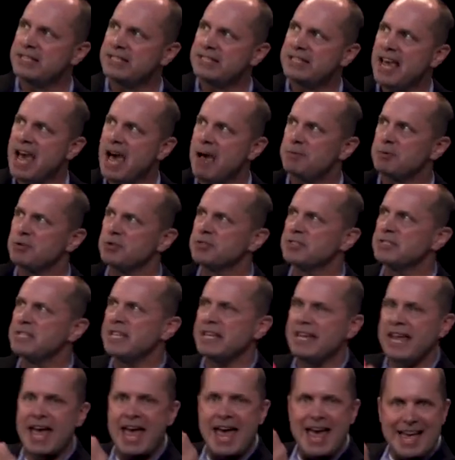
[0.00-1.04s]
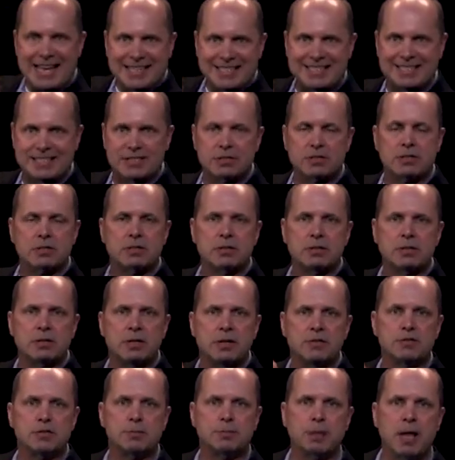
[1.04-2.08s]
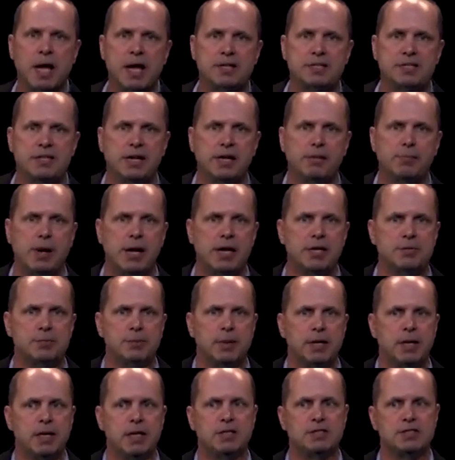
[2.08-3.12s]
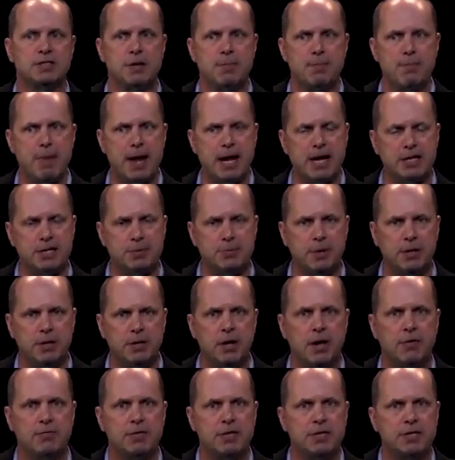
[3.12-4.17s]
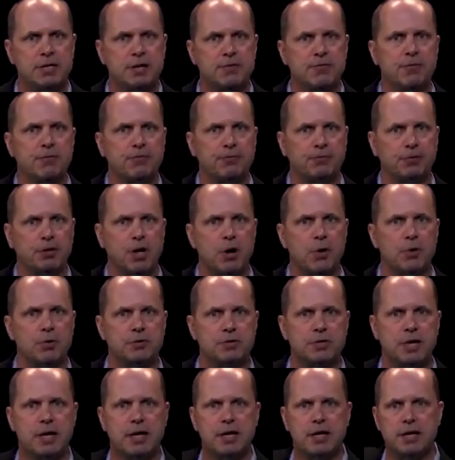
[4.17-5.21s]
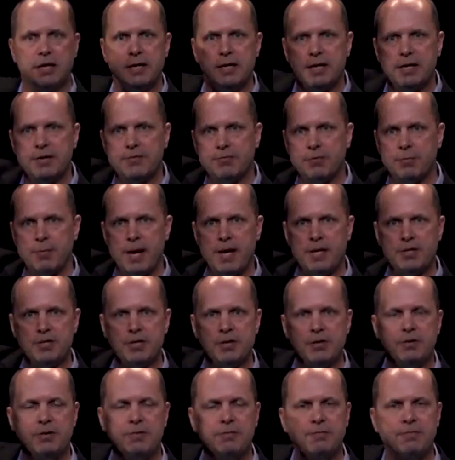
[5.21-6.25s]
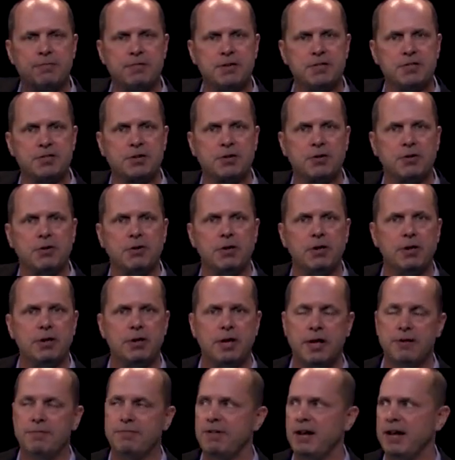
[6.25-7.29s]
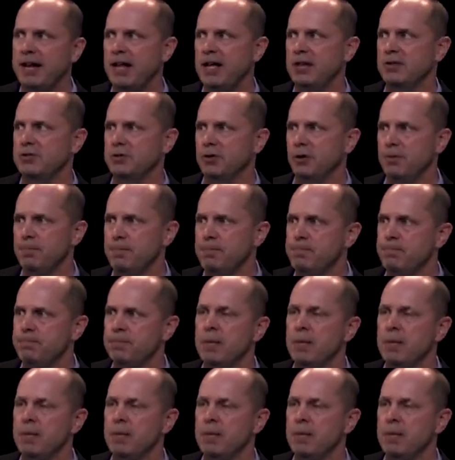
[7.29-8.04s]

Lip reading: this captures the essence of supply chain management. It's the management of the different flows, information, physical, and financial.